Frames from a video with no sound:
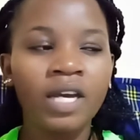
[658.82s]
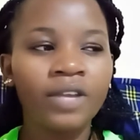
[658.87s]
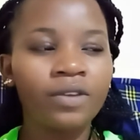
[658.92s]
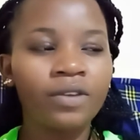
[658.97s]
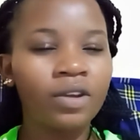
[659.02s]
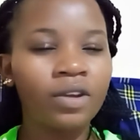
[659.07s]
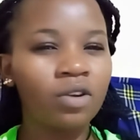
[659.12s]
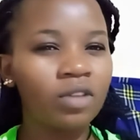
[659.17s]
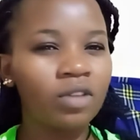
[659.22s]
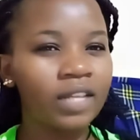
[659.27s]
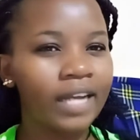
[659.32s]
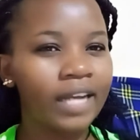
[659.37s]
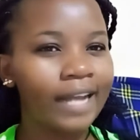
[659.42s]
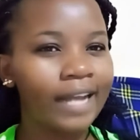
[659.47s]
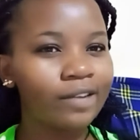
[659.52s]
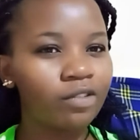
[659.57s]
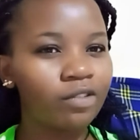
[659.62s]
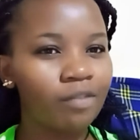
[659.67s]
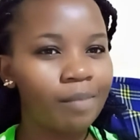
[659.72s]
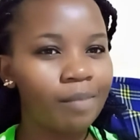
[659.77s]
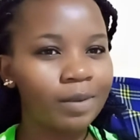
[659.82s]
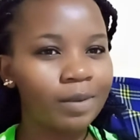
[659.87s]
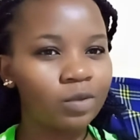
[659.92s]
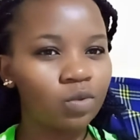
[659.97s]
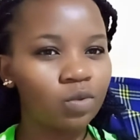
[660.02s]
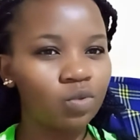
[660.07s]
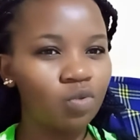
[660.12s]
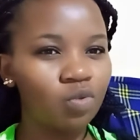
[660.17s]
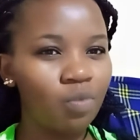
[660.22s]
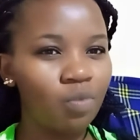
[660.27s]
you're not the kind of
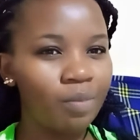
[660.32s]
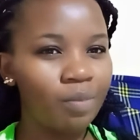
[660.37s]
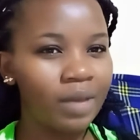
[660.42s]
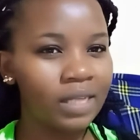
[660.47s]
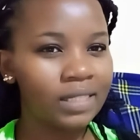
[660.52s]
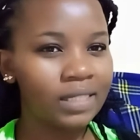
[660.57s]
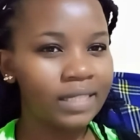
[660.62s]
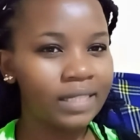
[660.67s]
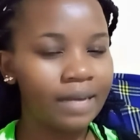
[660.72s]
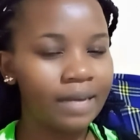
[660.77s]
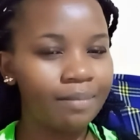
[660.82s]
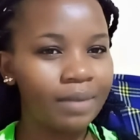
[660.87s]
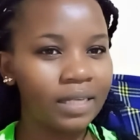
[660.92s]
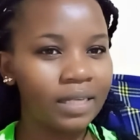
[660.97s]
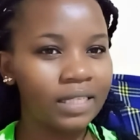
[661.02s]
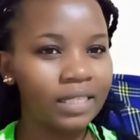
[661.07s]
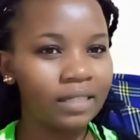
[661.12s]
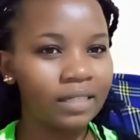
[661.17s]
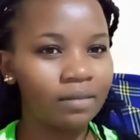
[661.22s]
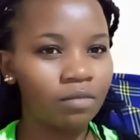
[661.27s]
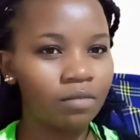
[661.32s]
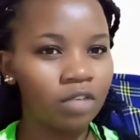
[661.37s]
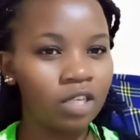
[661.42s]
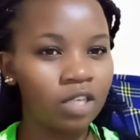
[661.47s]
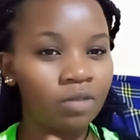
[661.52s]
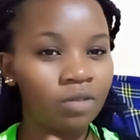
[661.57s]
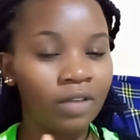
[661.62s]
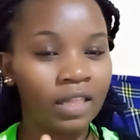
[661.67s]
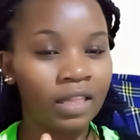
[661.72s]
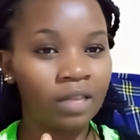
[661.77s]
person who makes their bed in the
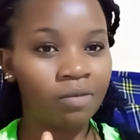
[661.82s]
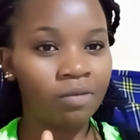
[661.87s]
morning when they